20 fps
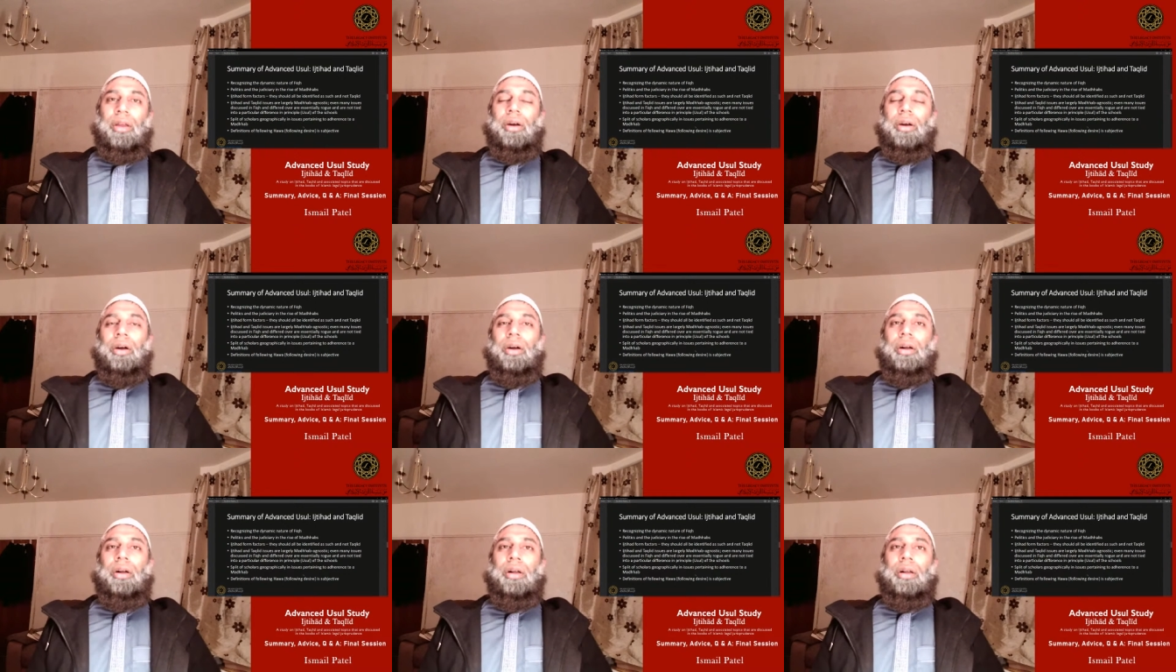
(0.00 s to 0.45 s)

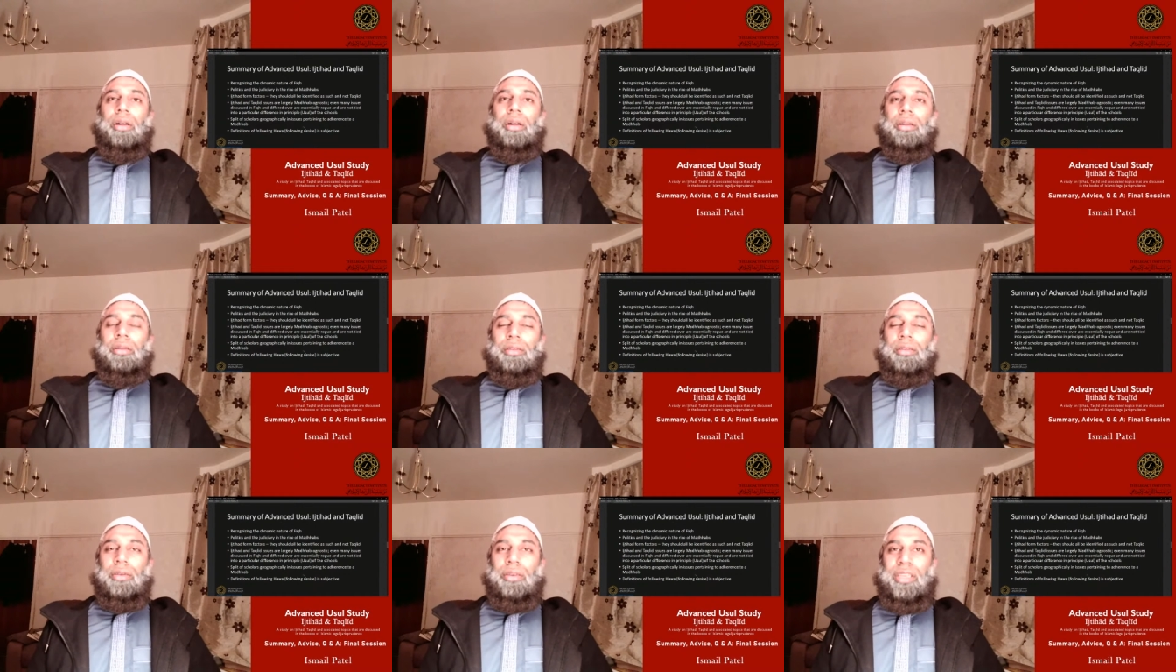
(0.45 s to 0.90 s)

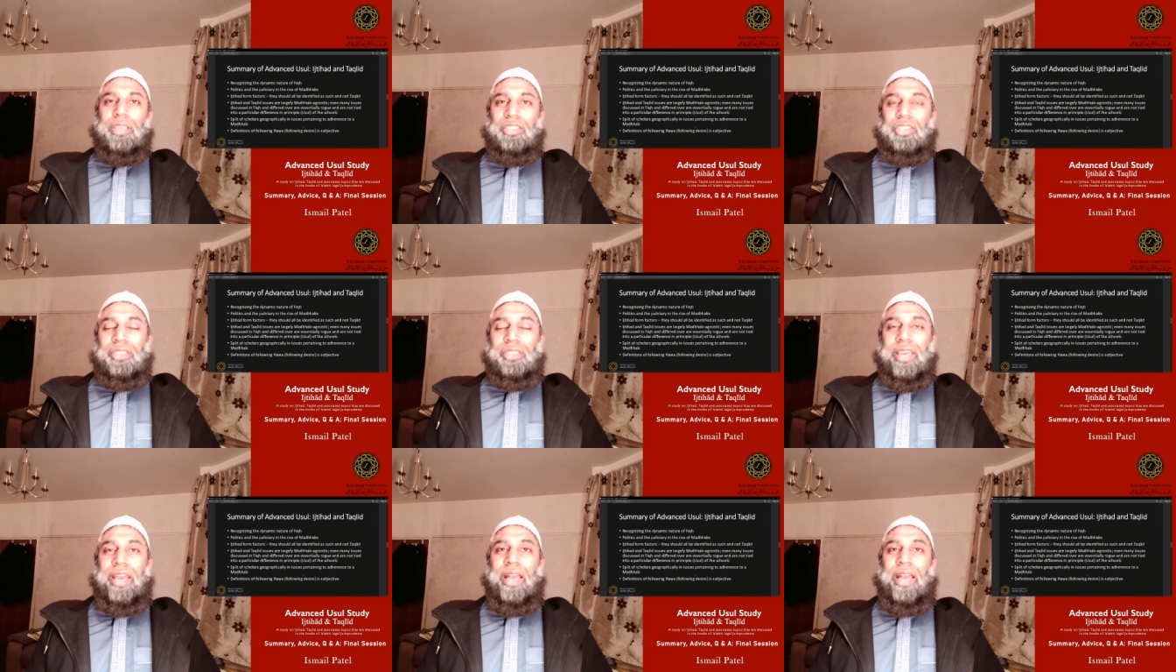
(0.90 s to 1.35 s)
or
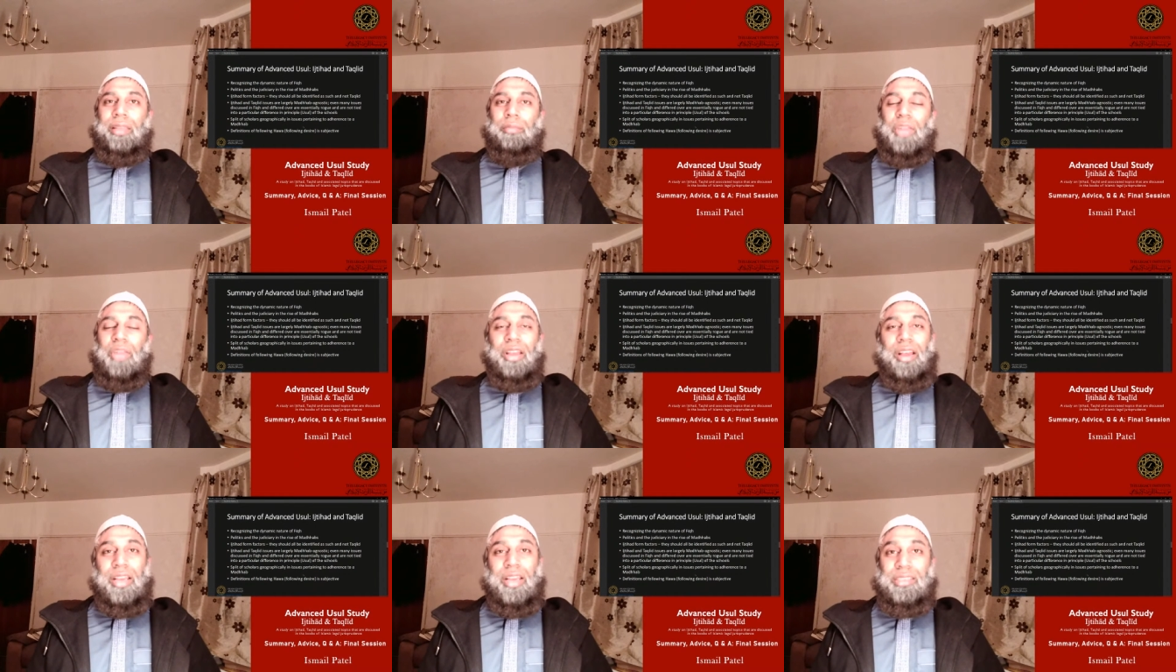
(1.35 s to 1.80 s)
ijtihad
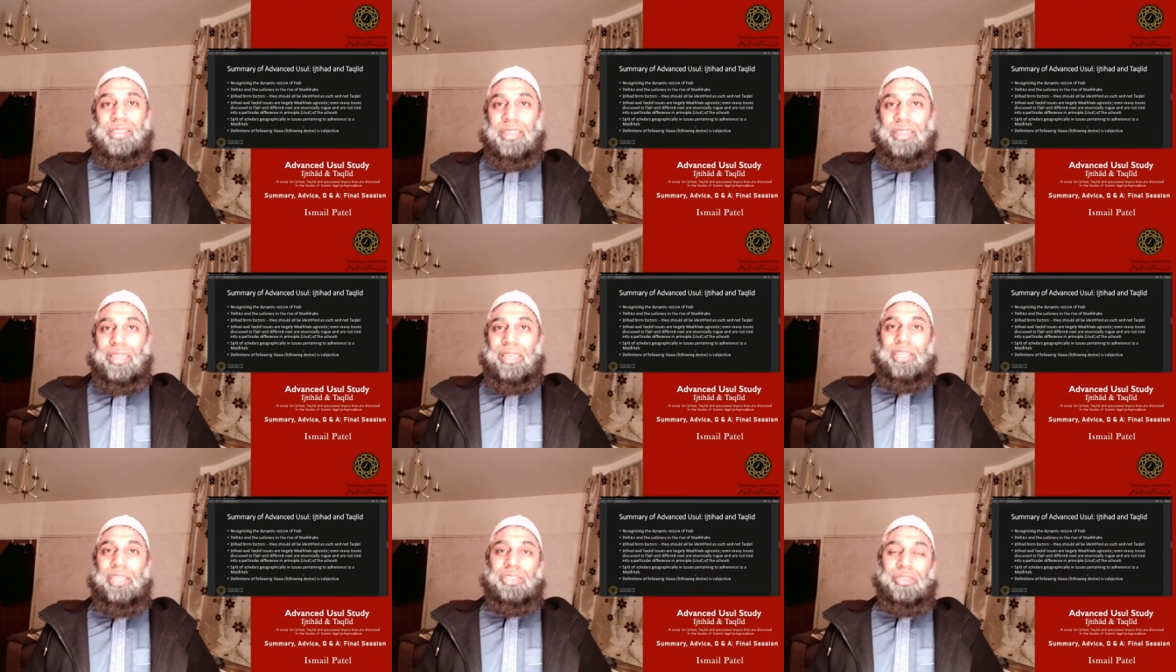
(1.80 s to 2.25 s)

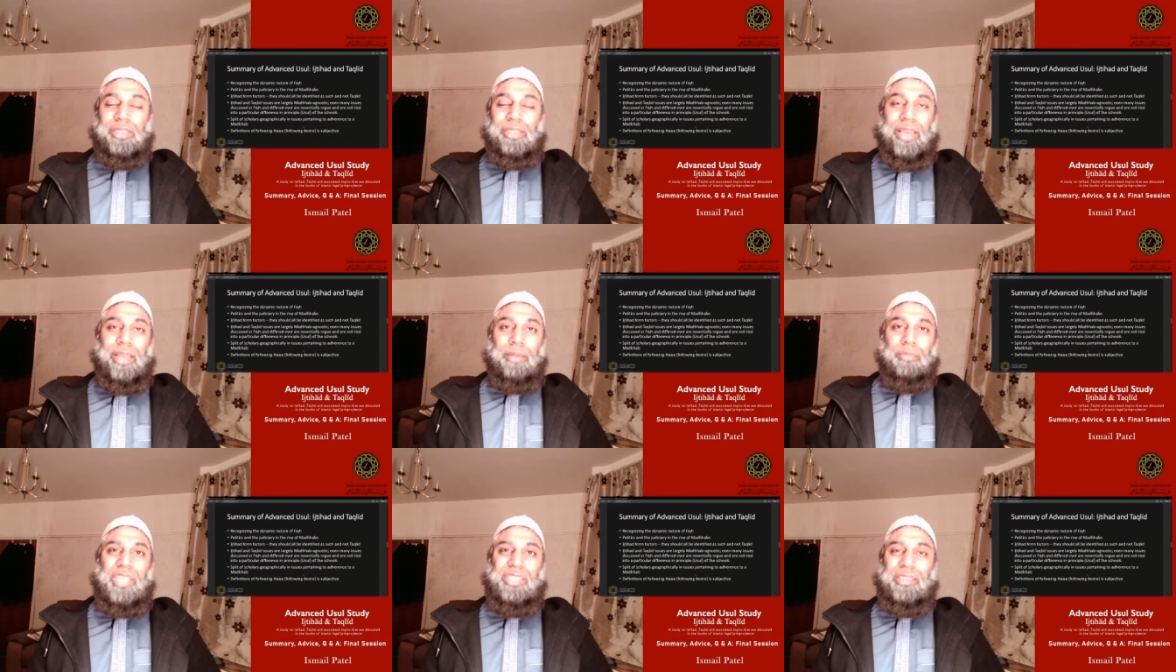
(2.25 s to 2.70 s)
maqasidi,
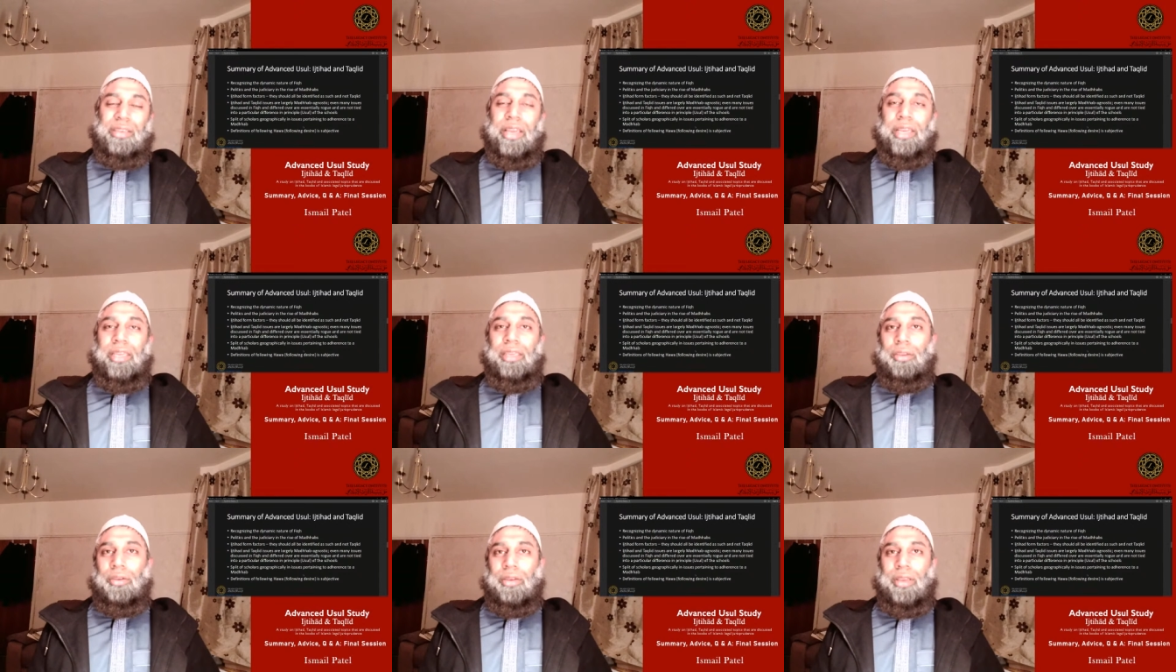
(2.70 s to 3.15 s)
ijtihad
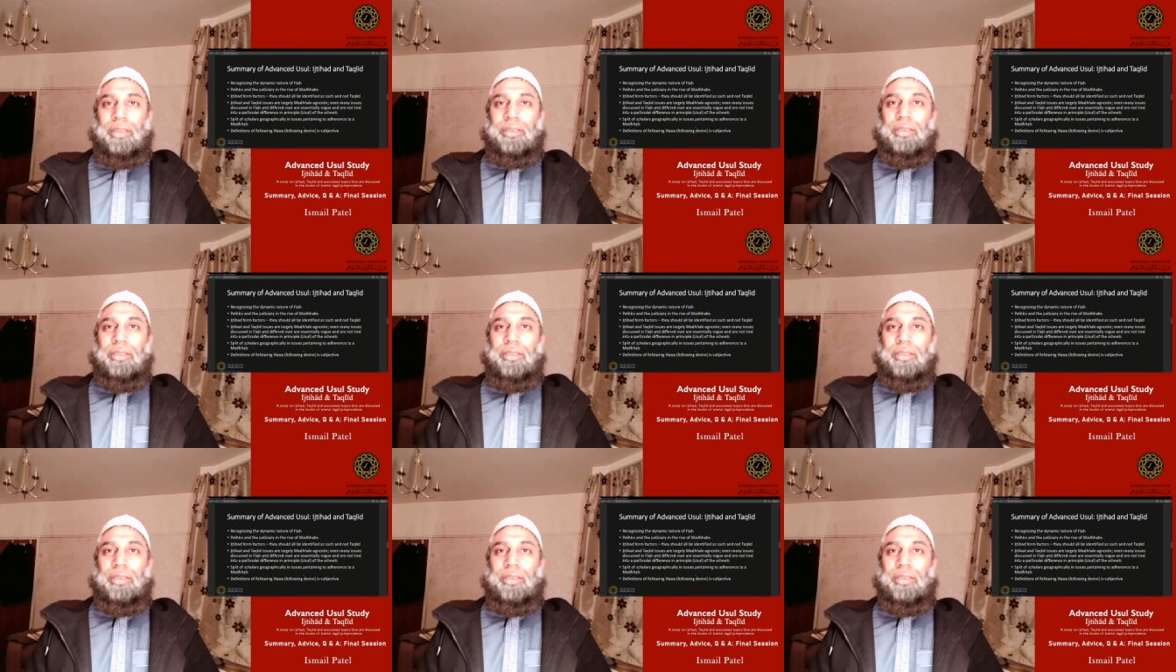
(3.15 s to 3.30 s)
maslahi.